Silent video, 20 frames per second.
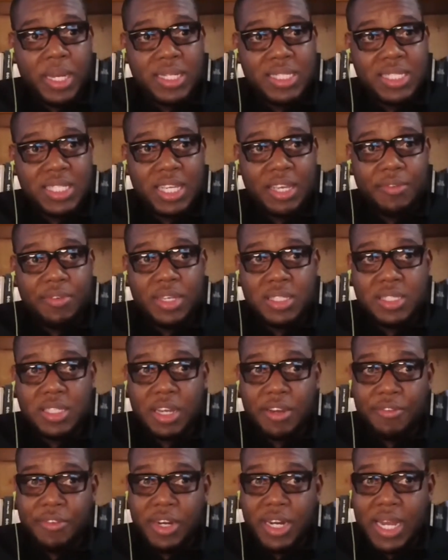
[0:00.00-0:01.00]
and savings
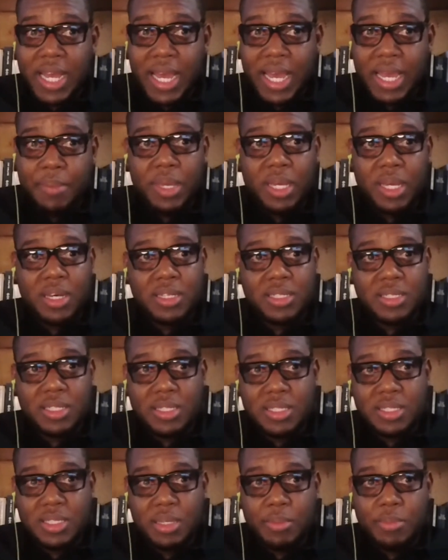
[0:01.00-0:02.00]
are very high because of
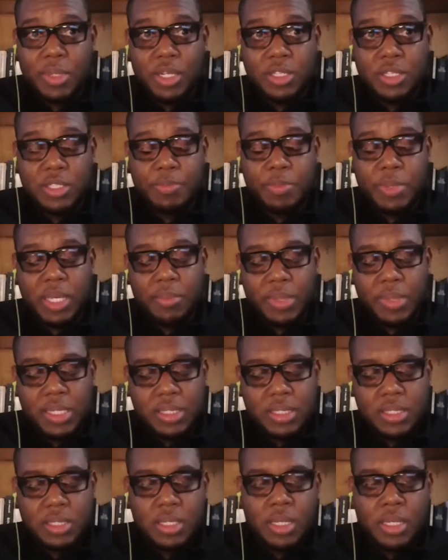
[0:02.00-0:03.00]
the stimulus
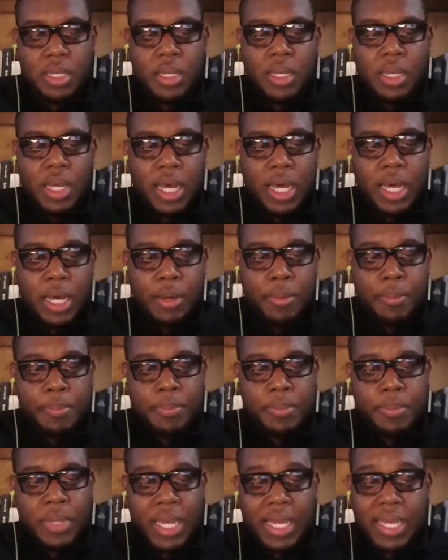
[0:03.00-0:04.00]
payments.
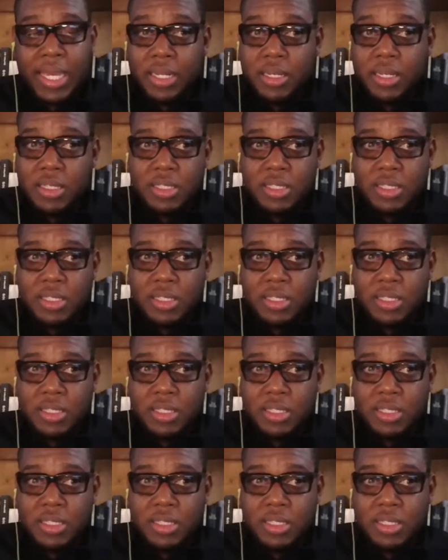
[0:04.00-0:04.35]
Again,